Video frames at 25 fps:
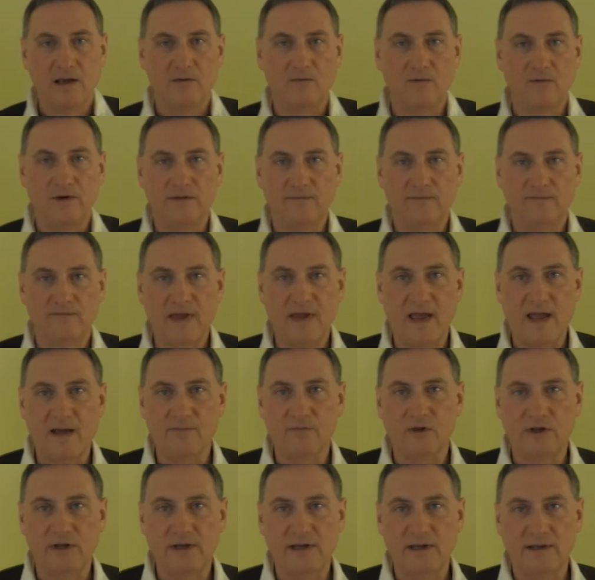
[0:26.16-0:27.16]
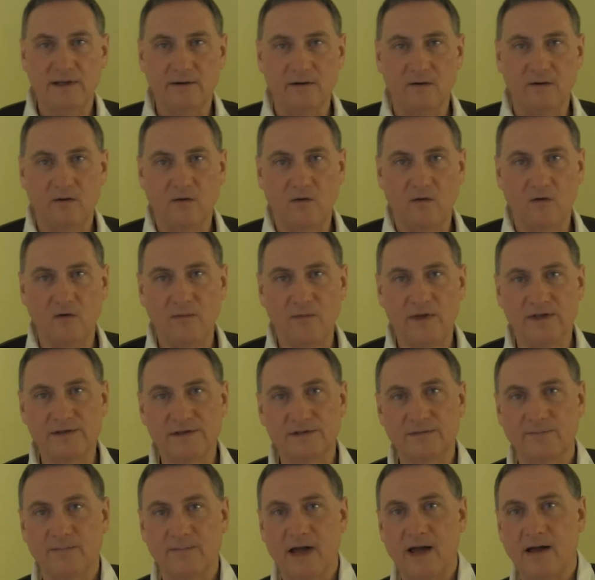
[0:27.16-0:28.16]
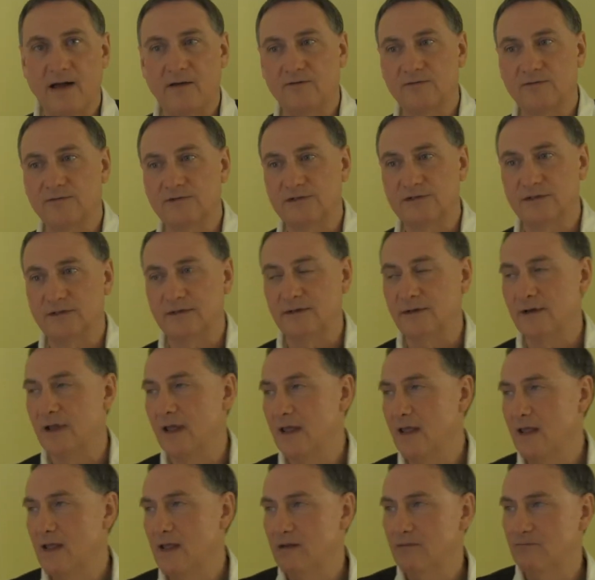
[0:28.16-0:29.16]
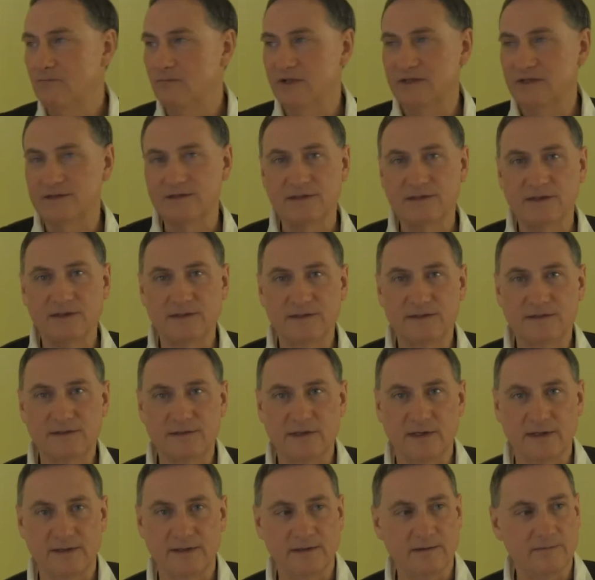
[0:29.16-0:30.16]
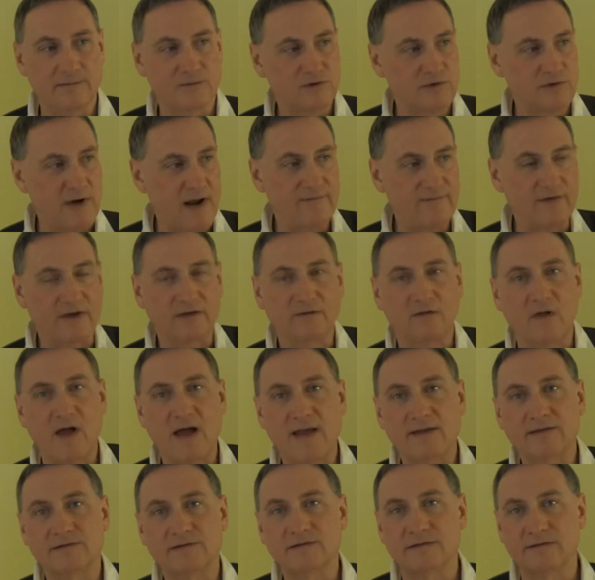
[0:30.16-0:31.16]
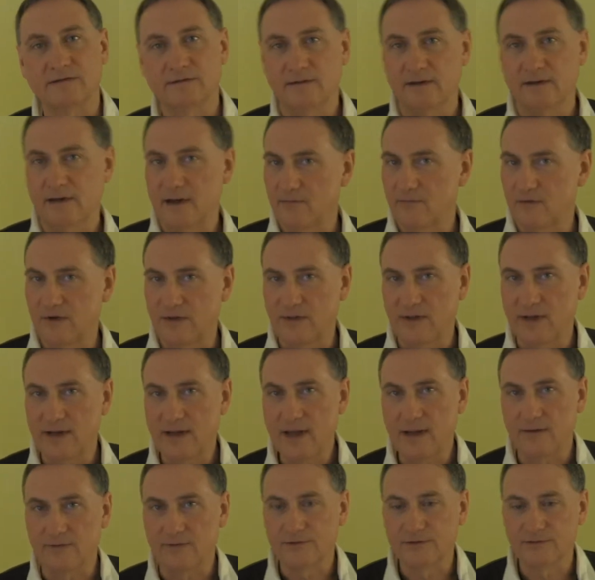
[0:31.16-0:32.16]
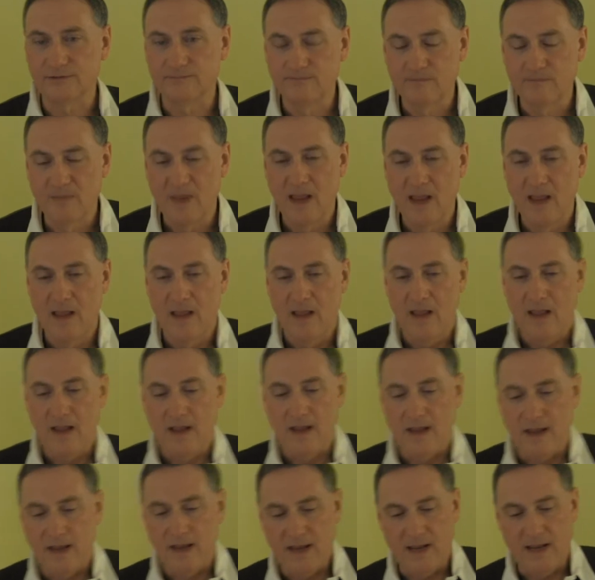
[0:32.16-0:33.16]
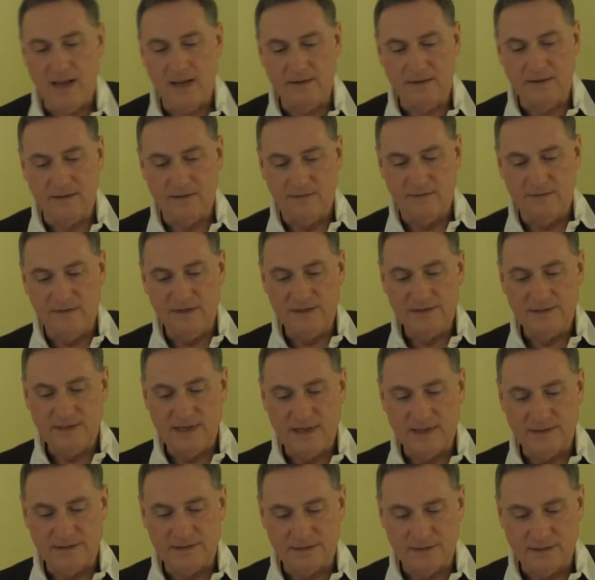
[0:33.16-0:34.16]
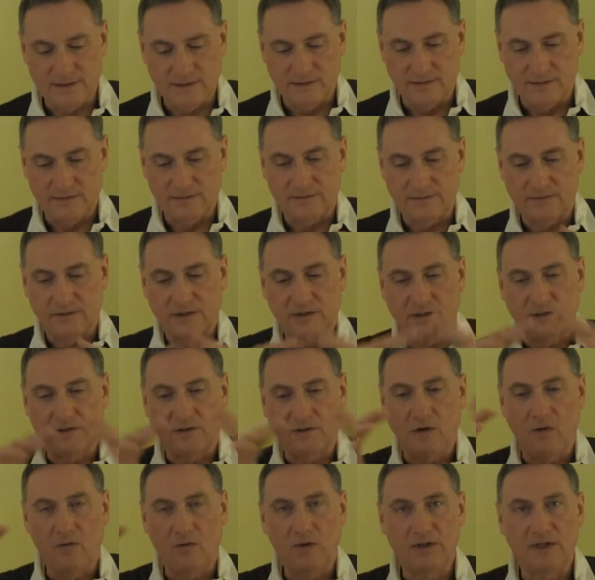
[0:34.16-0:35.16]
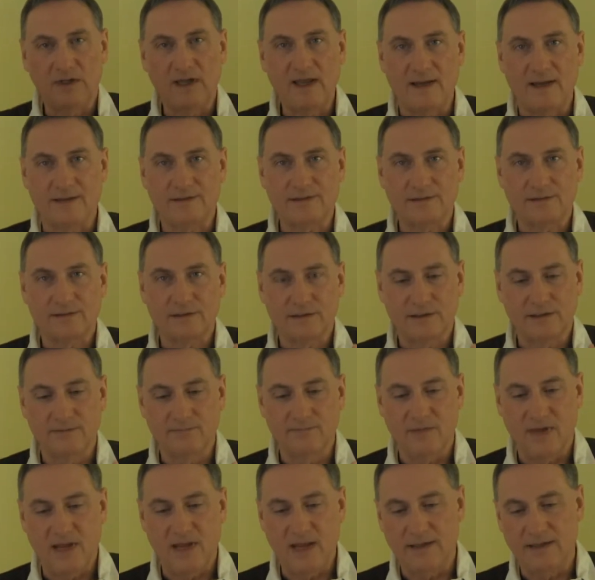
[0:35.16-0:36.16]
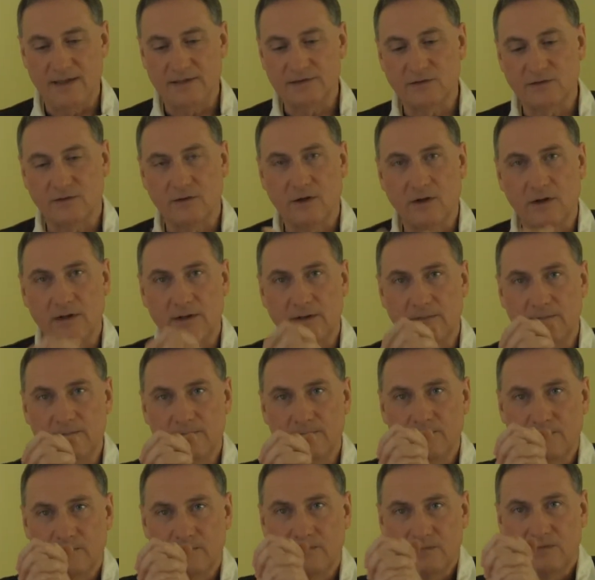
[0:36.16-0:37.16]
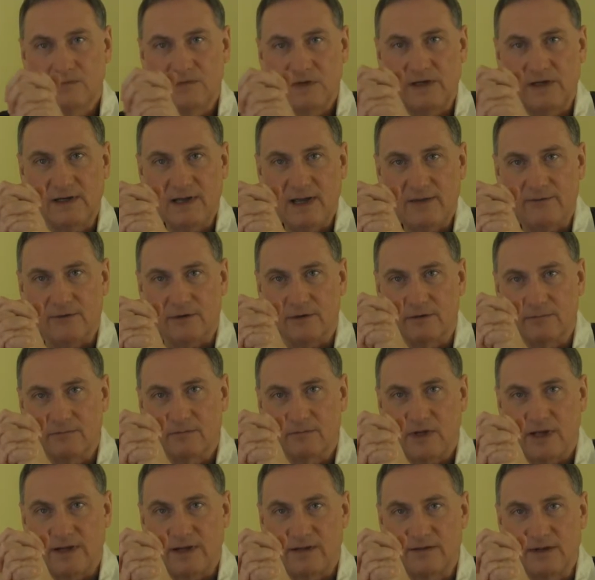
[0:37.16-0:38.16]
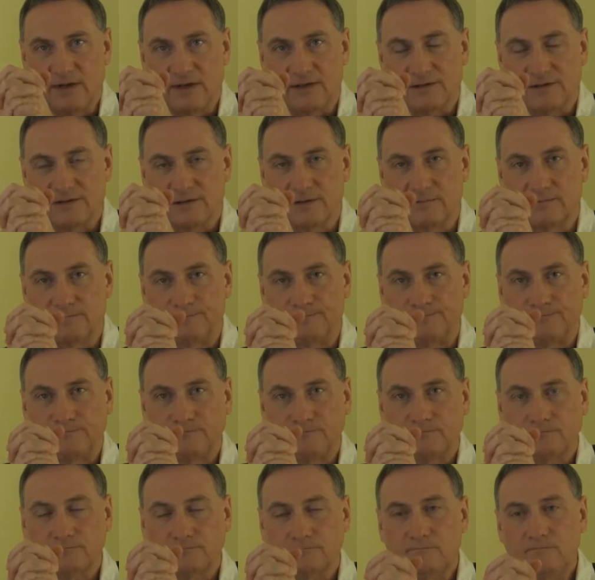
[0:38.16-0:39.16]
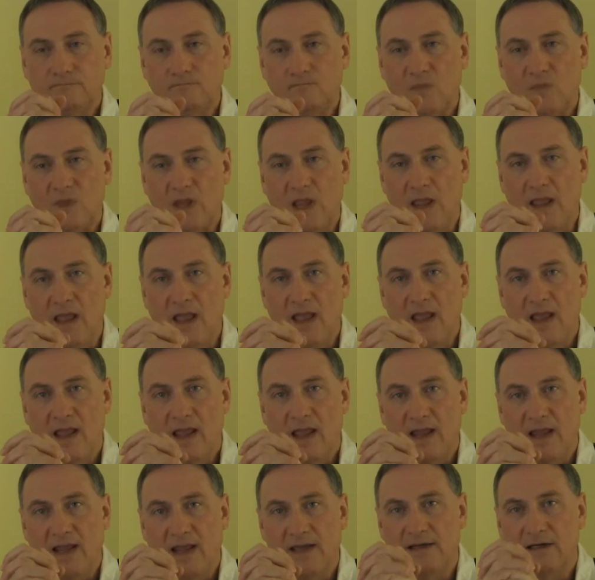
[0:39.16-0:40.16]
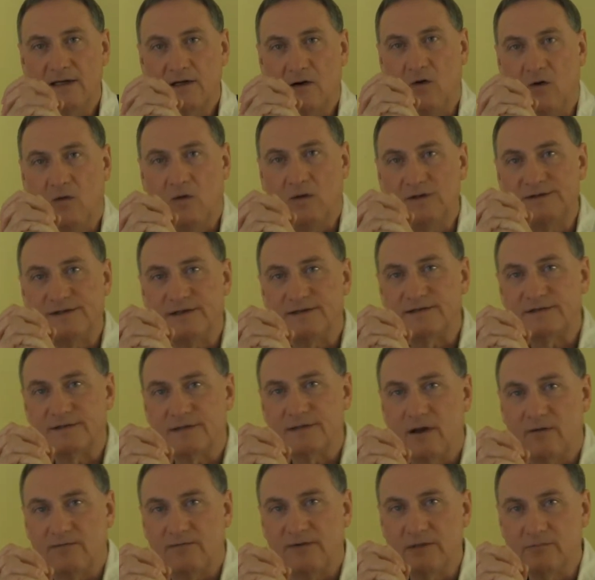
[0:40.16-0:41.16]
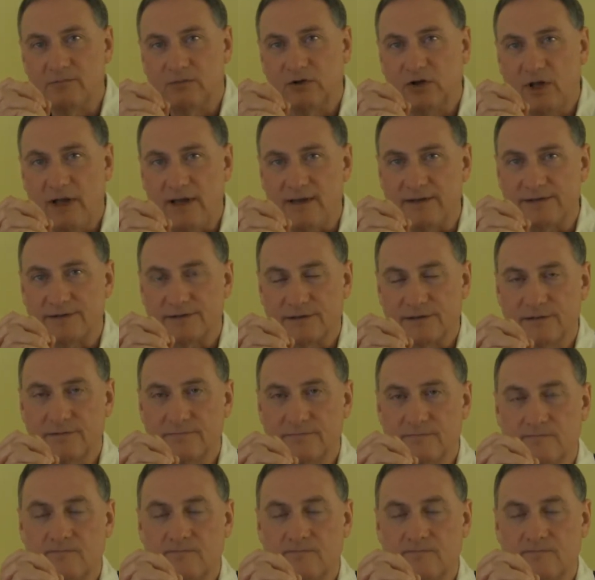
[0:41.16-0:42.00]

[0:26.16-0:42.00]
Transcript: with family and home and spouse and business and traffic lights and everything else. And this has coalesced, and it's all together like this. And it holds itself in place.